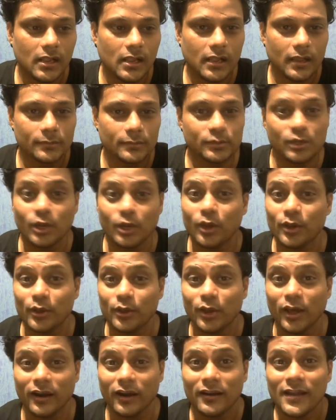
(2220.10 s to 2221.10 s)
sure you
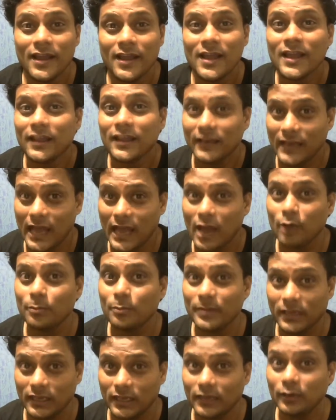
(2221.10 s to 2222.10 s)
are now
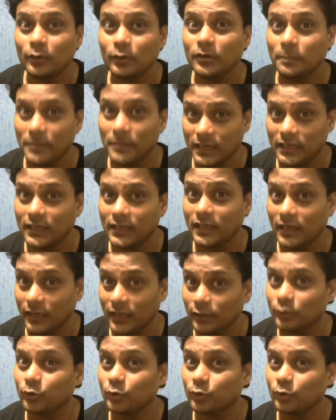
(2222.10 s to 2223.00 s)
beginning to